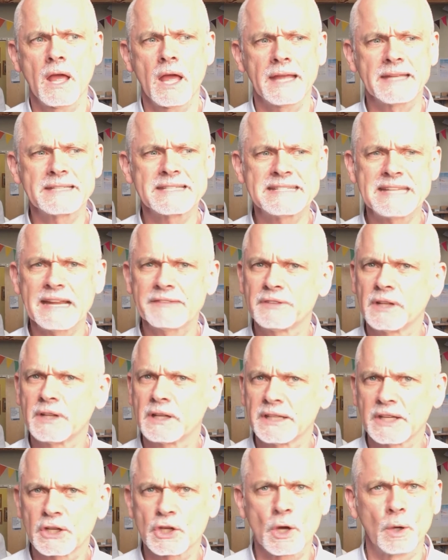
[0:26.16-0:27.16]
is
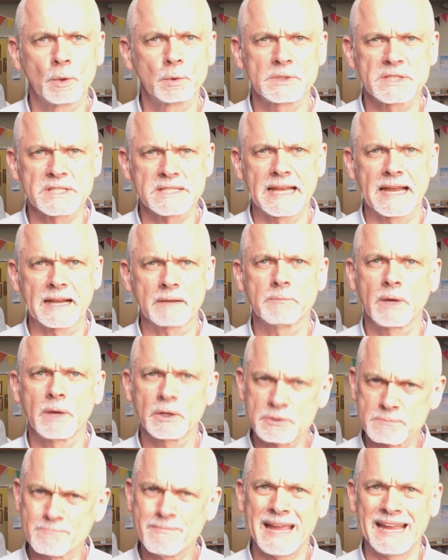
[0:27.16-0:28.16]
definitely a cul-de-sac.
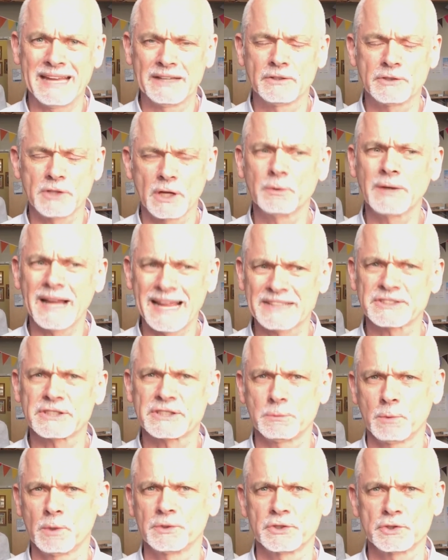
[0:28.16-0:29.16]
Most men don't
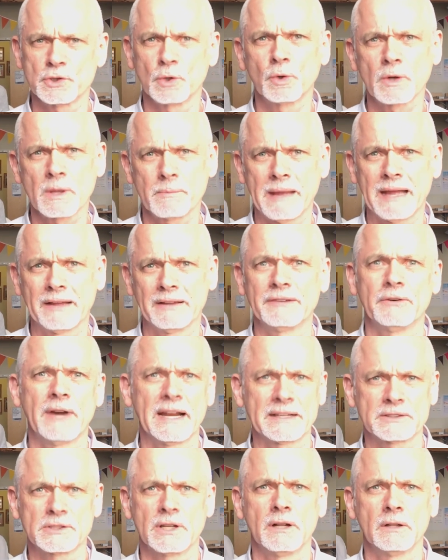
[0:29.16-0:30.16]
actually want to talk about
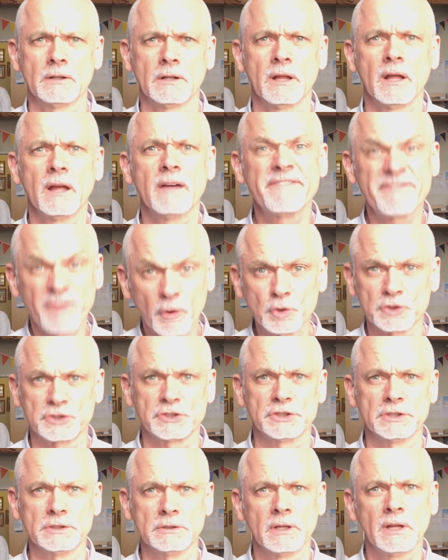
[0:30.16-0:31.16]
erectile
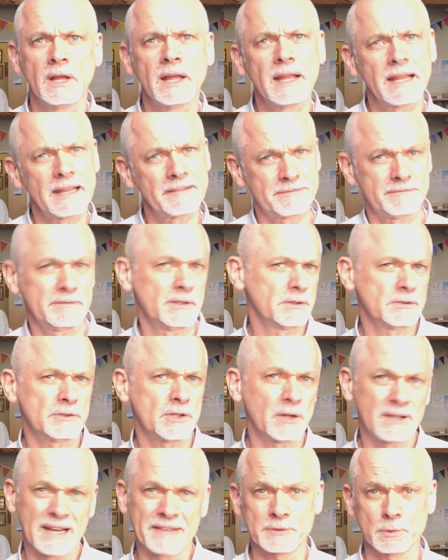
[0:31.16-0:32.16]
function, if
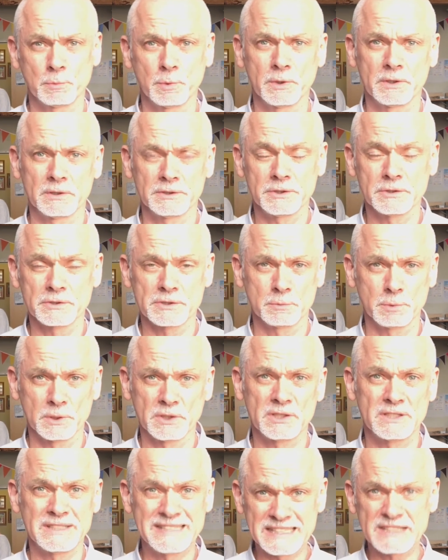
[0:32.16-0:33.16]
don't have to use the word
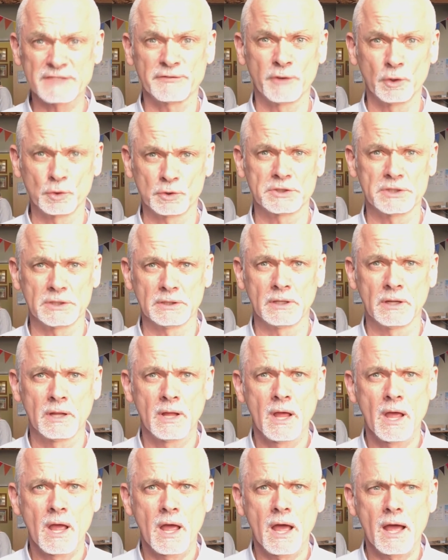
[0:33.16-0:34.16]
dysfunction.
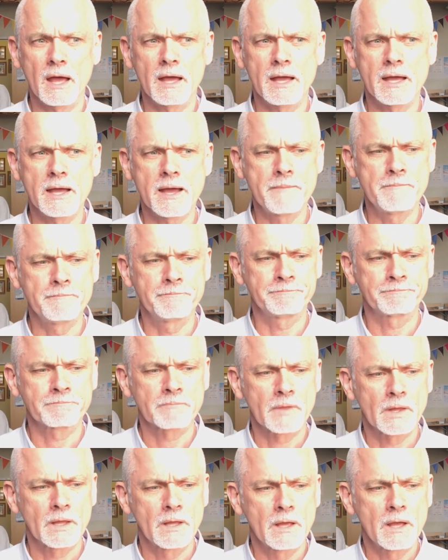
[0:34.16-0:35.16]

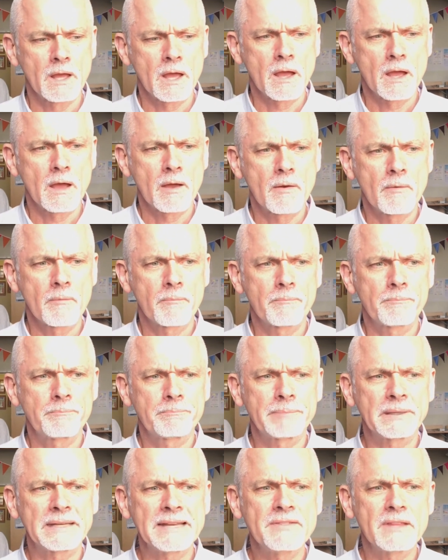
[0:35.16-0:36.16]

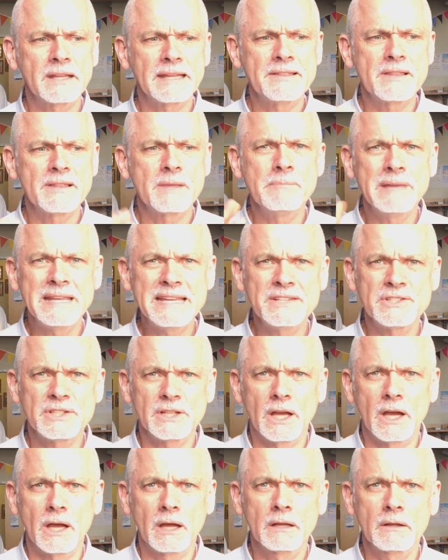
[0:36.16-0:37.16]
But in the
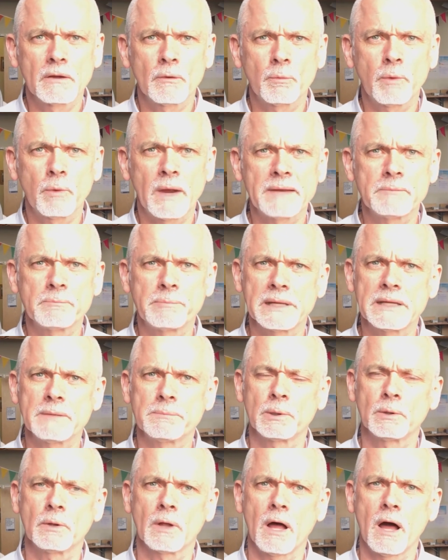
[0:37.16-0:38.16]
media, when
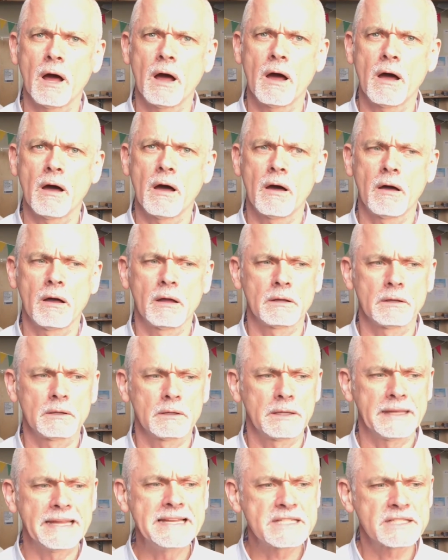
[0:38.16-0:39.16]
people are
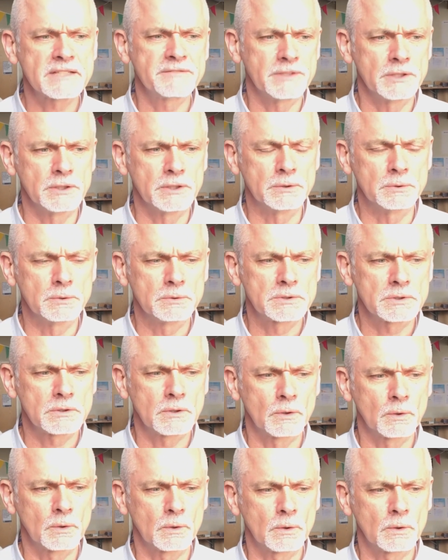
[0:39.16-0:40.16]
interviewed
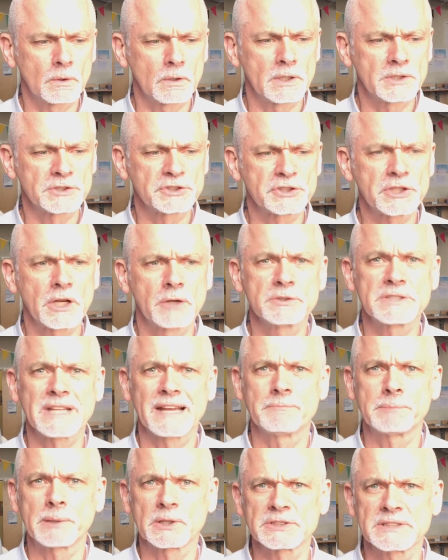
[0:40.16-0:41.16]
or are shown to
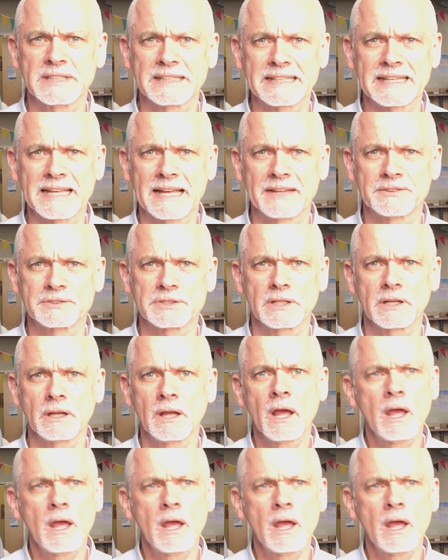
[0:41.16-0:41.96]
have prostate cancer,